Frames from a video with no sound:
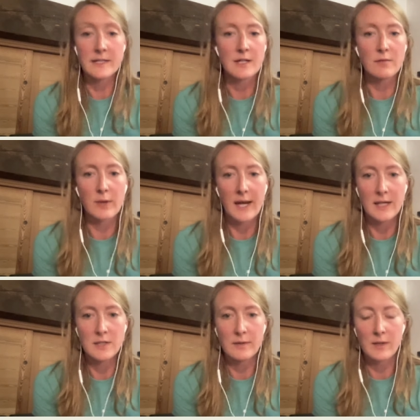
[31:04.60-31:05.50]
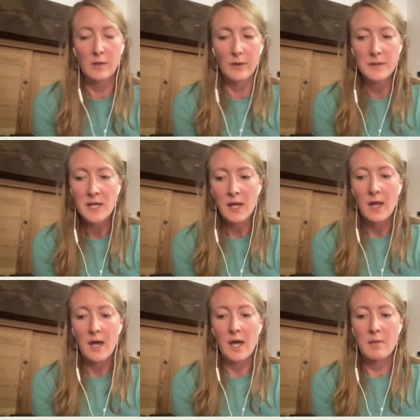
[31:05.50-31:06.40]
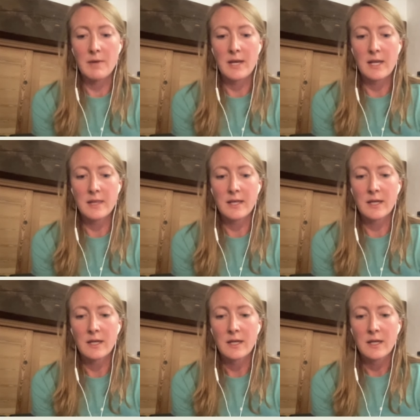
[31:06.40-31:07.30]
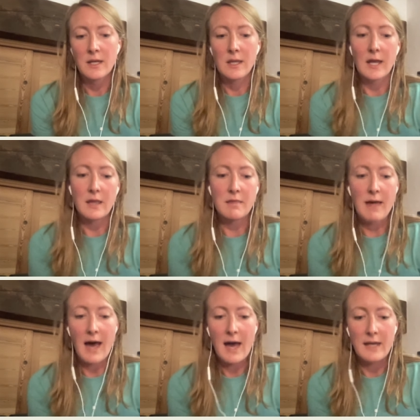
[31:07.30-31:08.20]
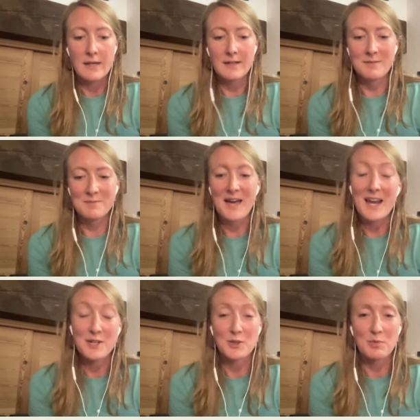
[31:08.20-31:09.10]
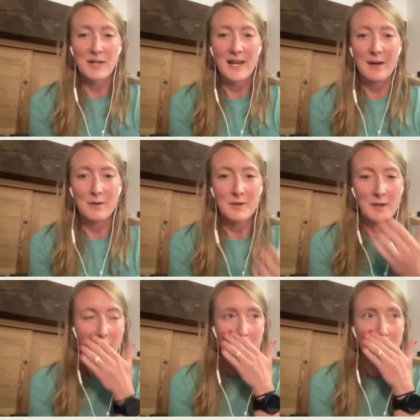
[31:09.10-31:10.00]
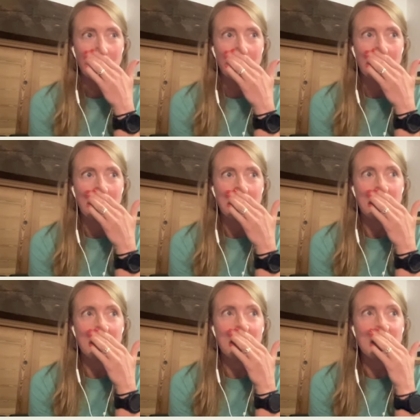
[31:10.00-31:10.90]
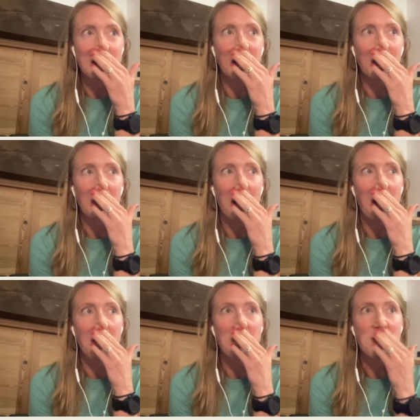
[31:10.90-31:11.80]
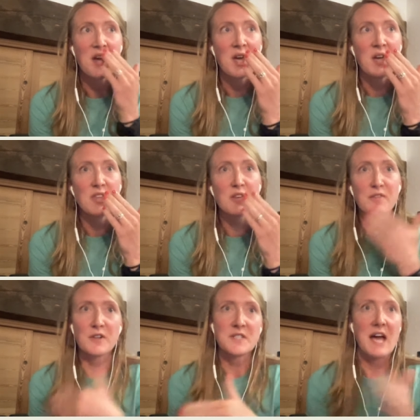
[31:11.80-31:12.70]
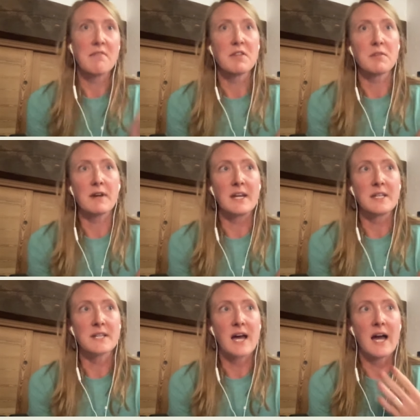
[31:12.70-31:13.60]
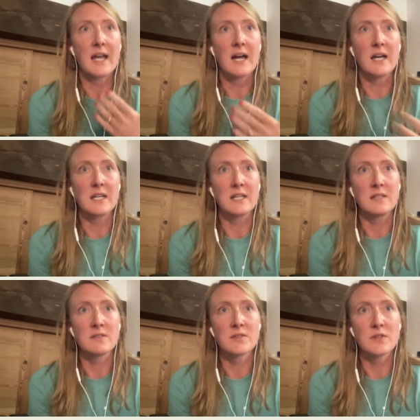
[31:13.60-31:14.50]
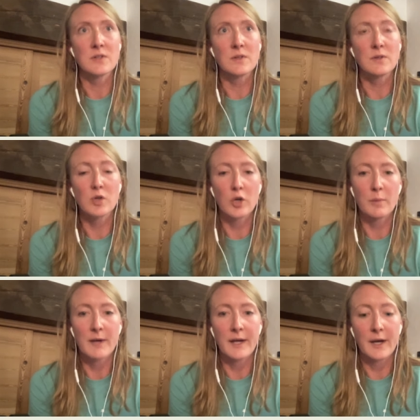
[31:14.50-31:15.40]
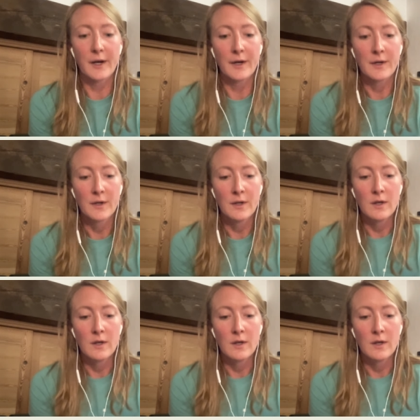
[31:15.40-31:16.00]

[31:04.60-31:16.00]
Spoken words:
idea of what I can do on the course. And I think like that actually played out in the race this year. The first half of the race, I got into Courmayeur